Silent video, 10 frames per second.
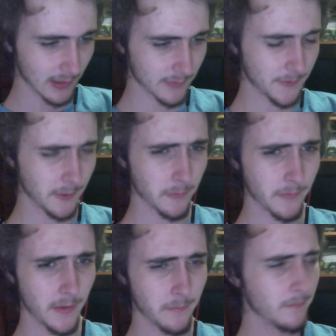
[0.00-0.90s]
few of
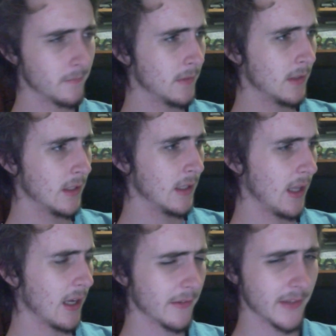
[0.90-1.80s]
them.
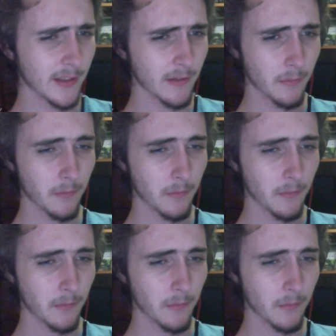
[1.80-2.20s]
Like I think of